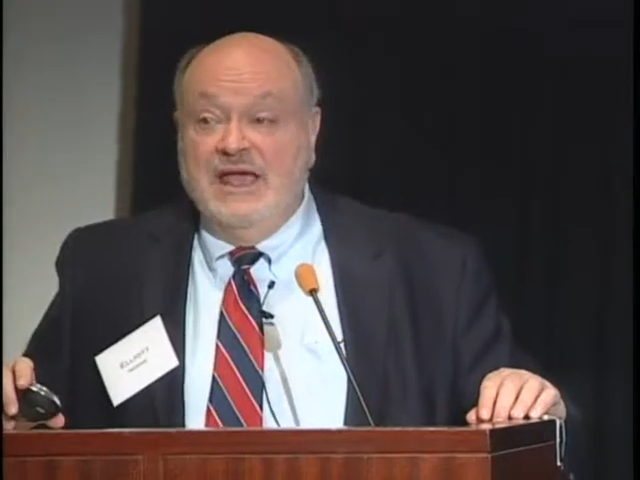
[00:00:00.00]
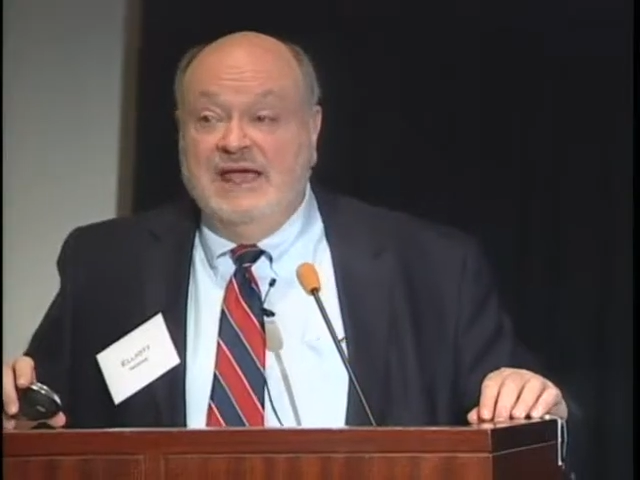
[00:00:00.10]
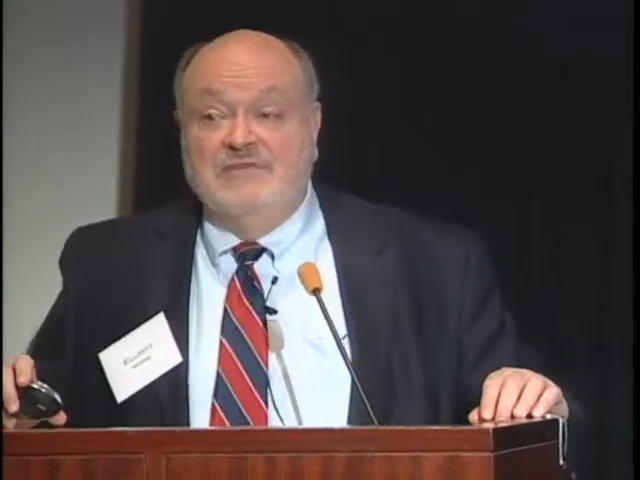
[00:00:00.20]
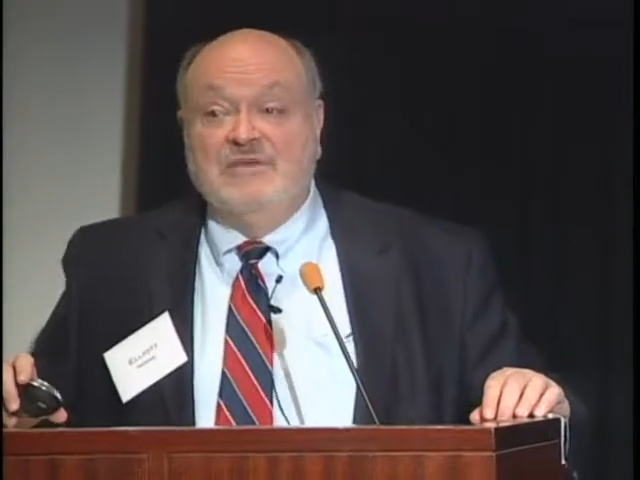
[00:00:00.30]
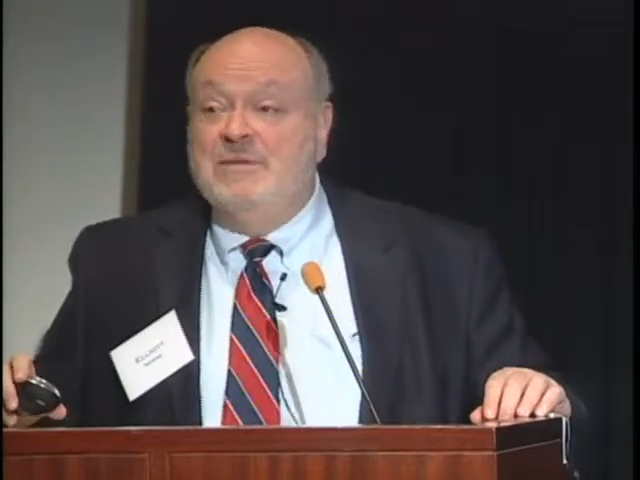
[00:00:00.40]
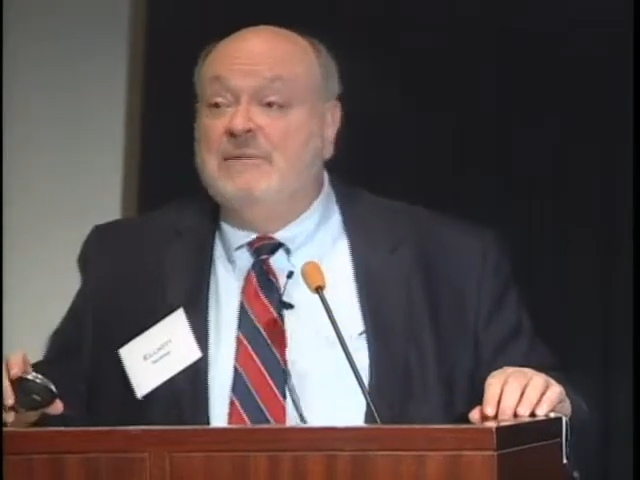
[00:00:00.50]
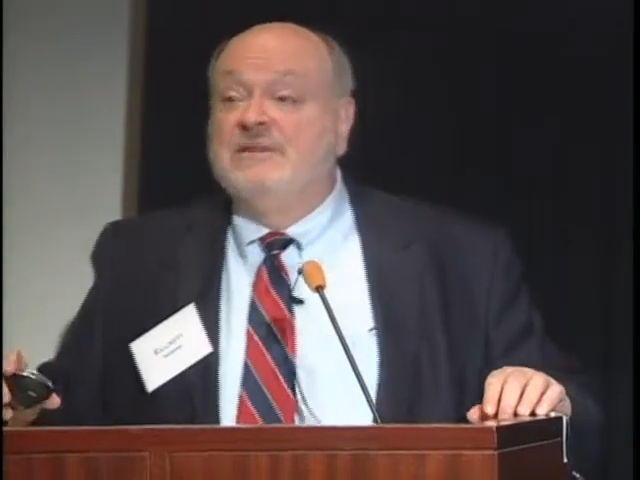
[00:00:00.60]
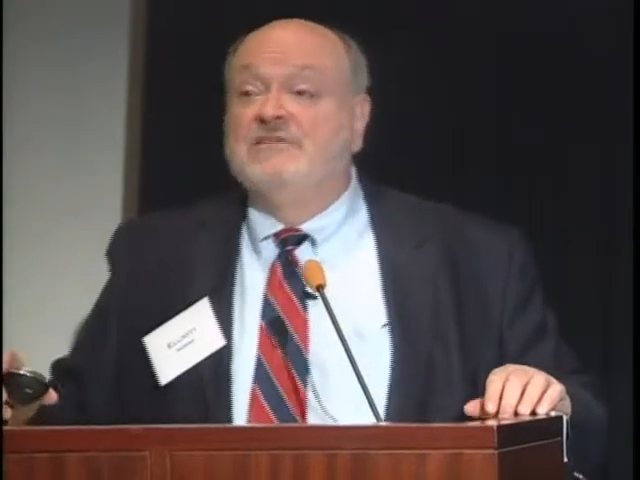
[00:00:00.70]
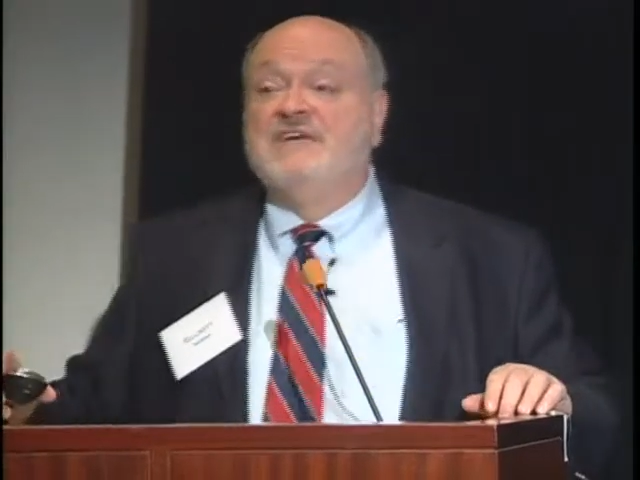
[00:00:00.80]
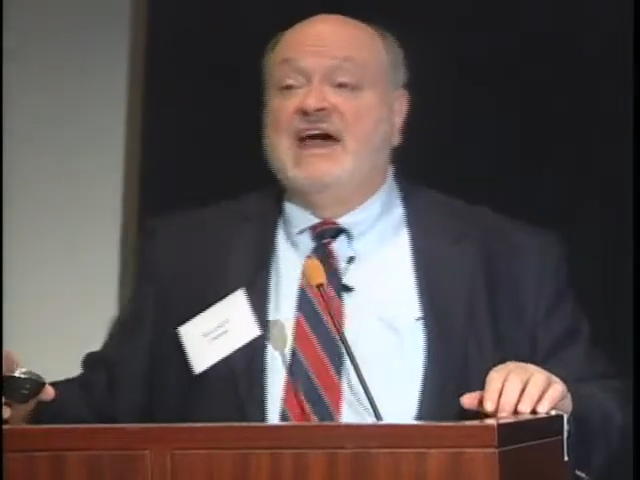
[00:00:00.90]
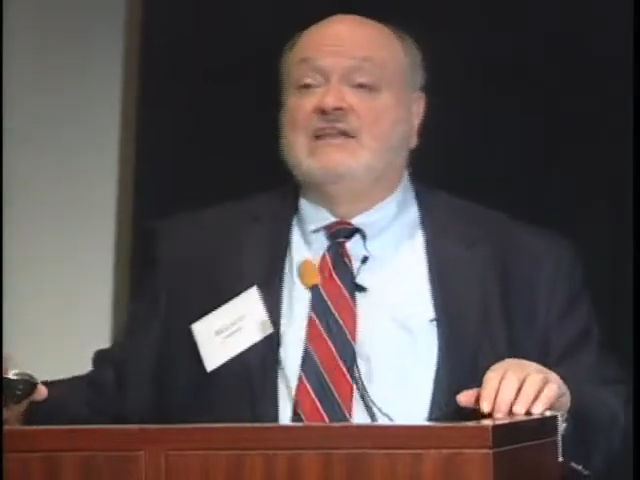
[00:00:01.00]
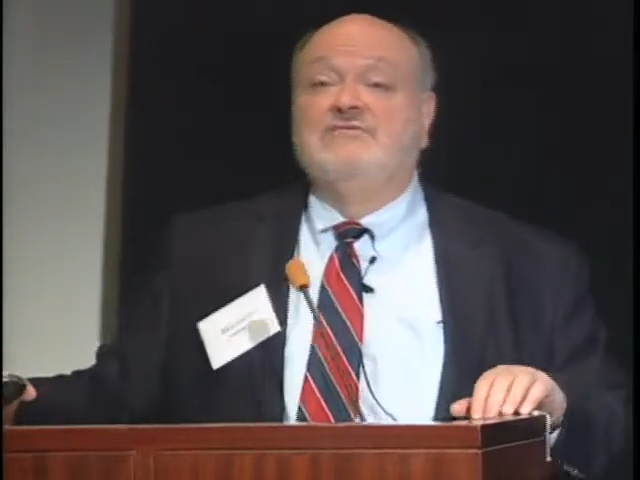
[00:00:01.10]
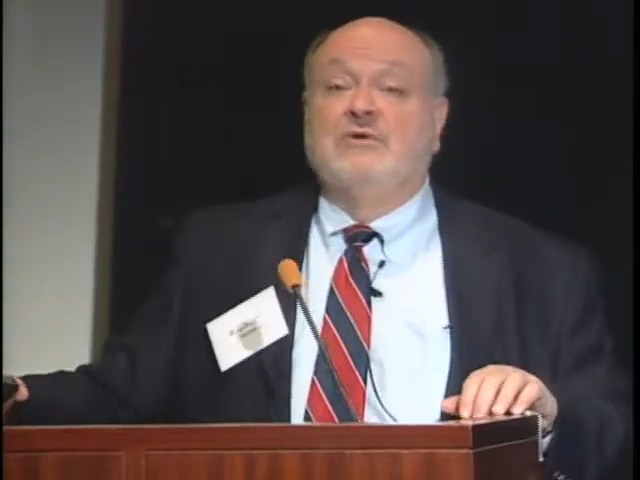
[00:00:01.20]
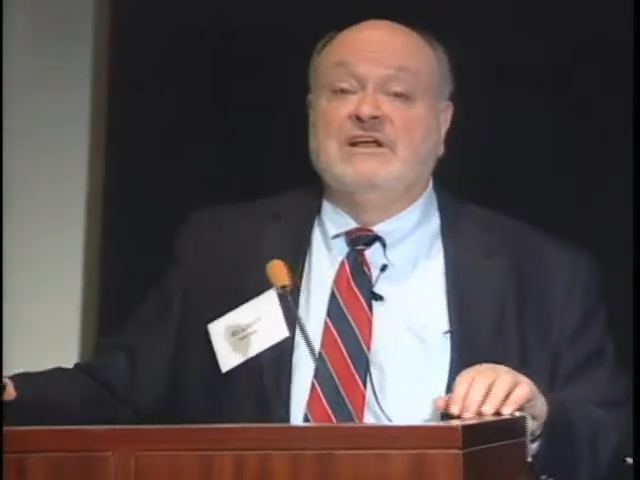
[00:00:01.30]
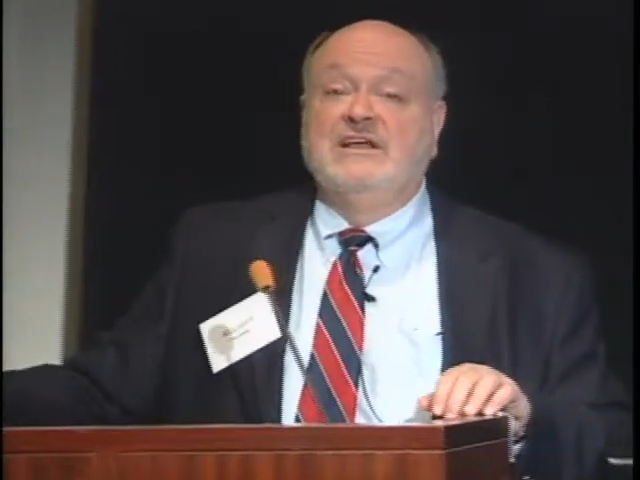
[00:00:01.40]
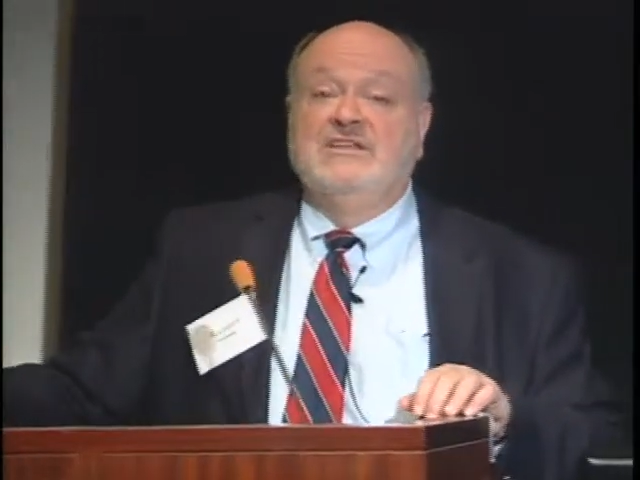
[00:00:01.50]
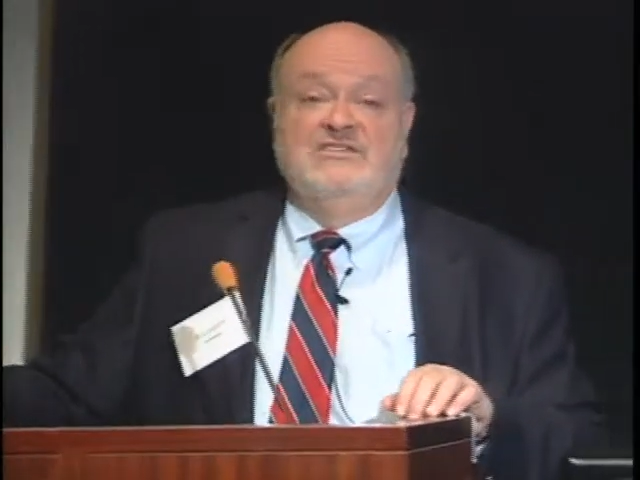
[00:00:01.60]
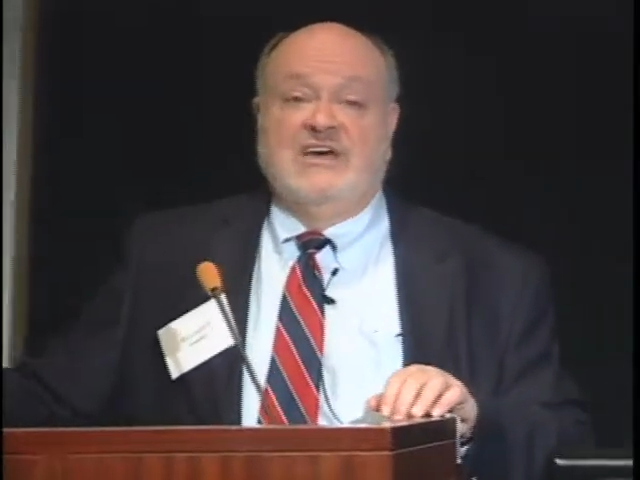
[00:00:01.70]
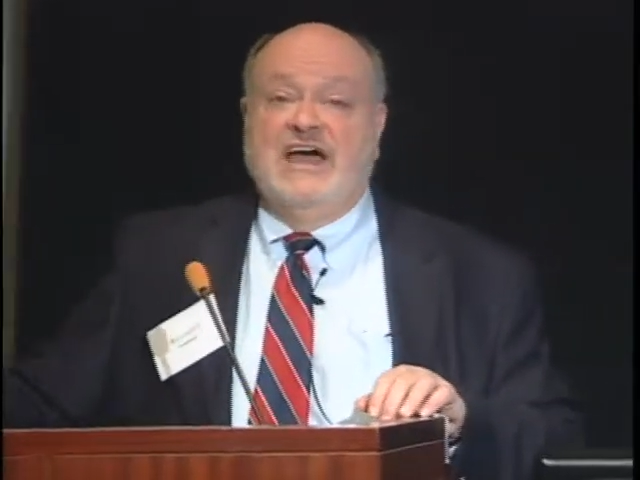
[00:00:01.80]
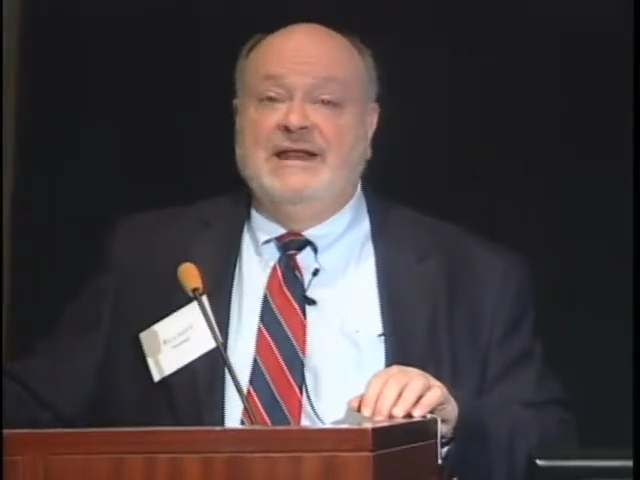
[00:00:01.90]
If the people of California
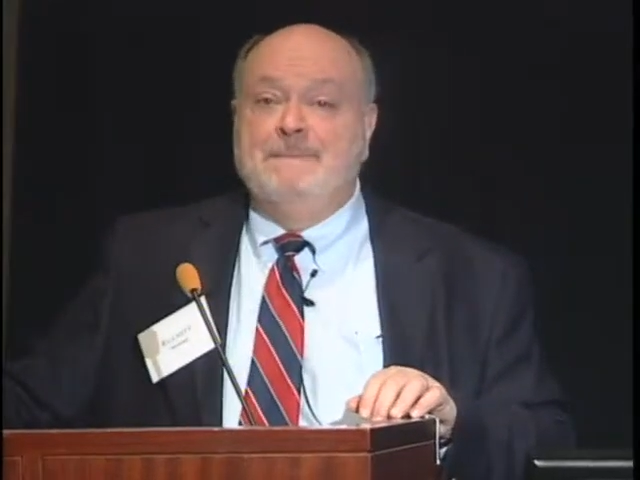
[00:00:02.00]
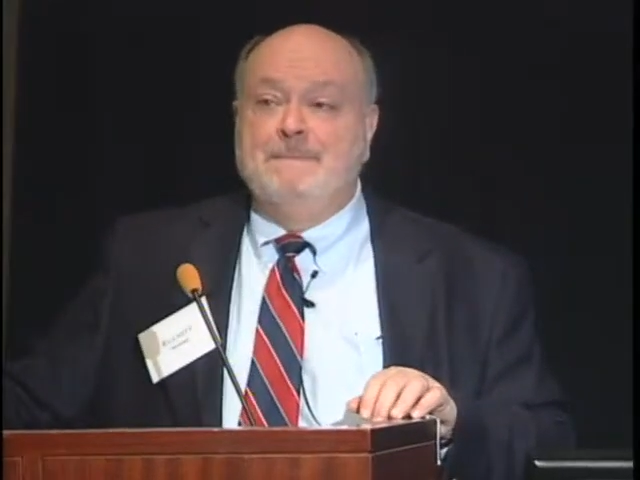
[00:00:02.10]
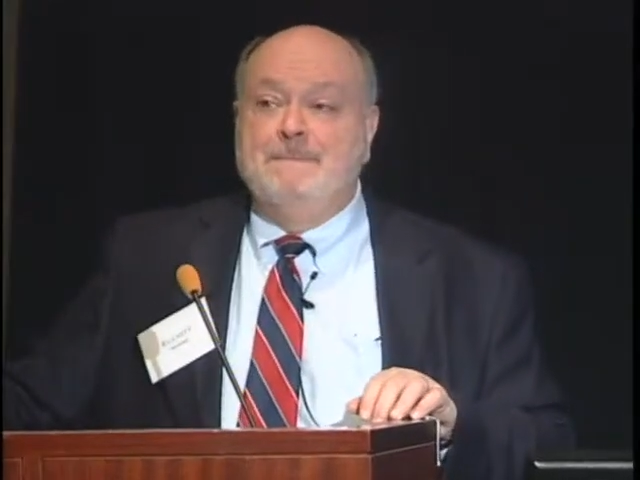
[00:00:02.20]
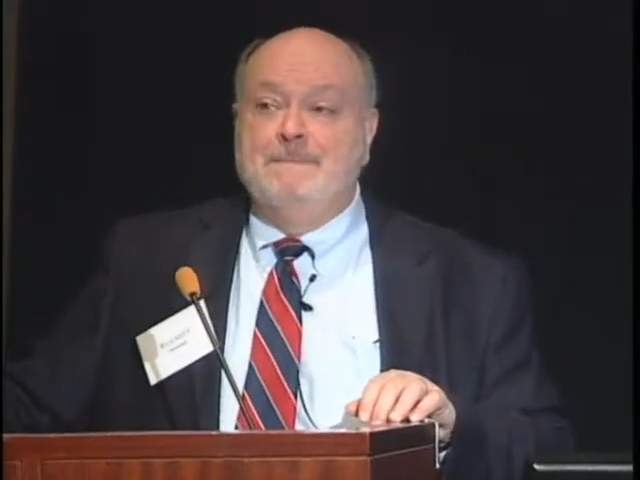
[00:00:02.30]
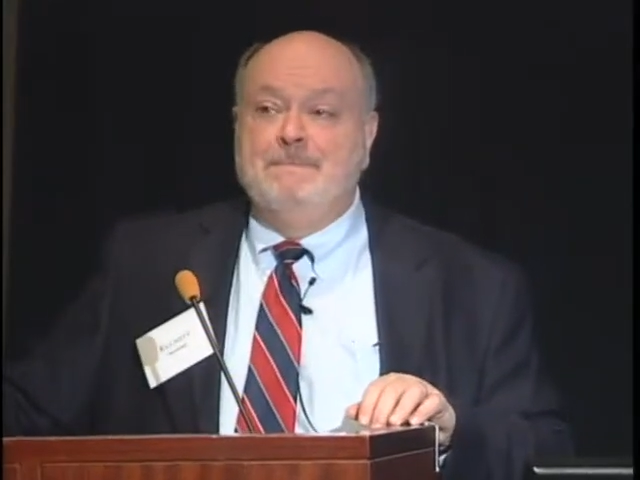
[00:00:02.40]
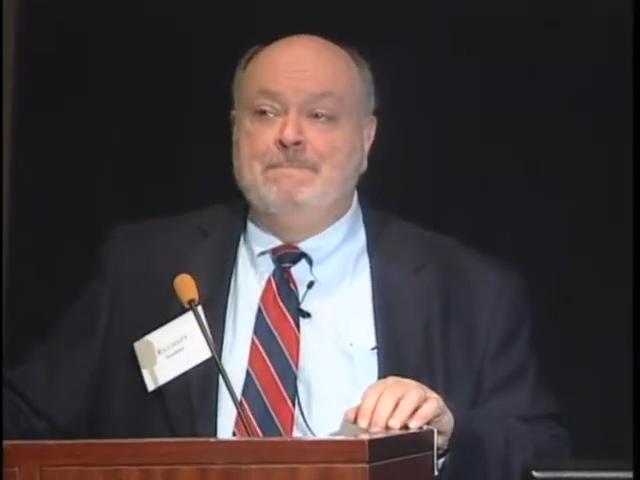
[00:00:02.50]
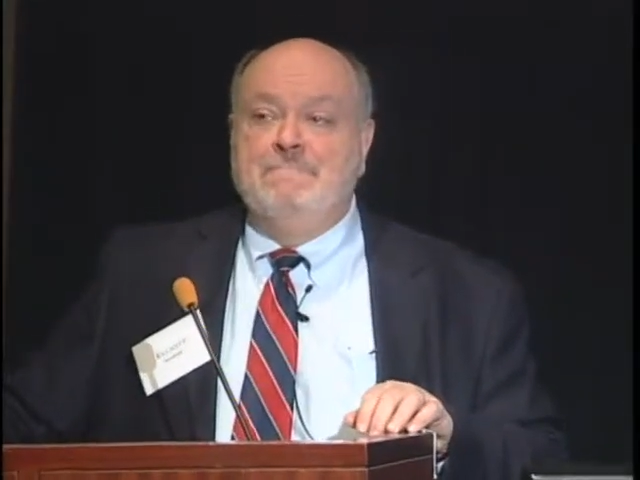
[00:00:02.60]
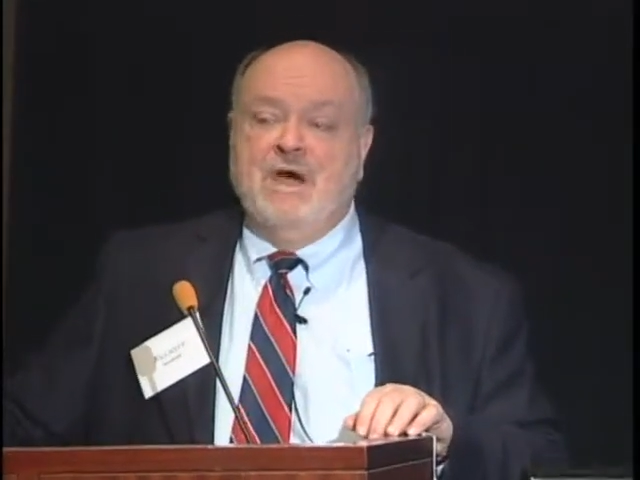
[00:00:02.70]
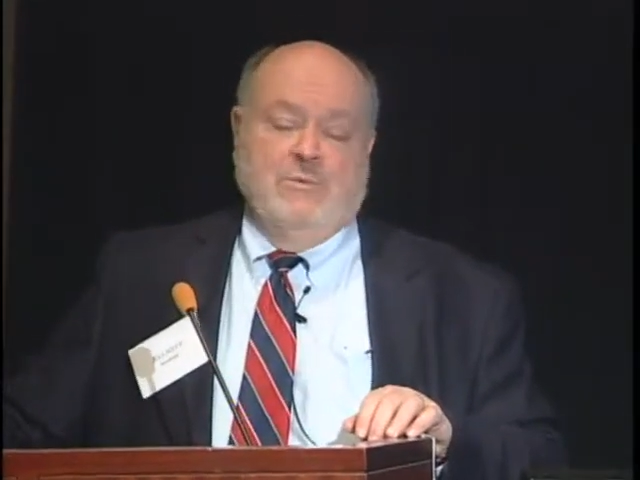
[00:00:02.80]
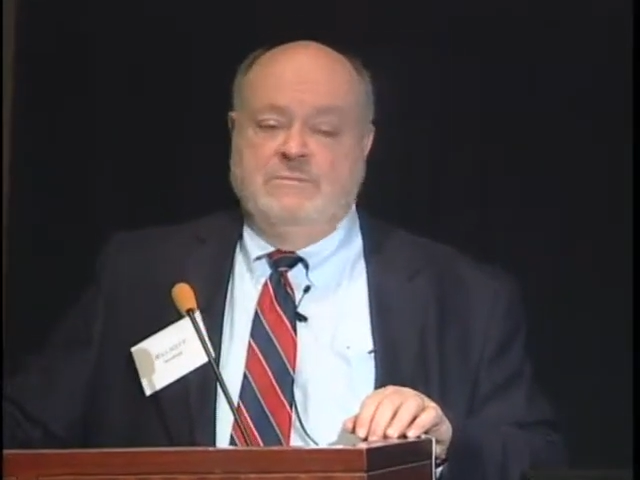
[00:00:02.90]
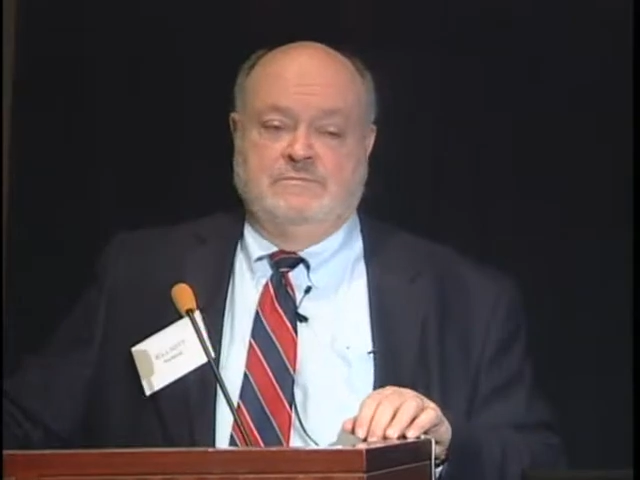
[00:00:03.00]
decide, no,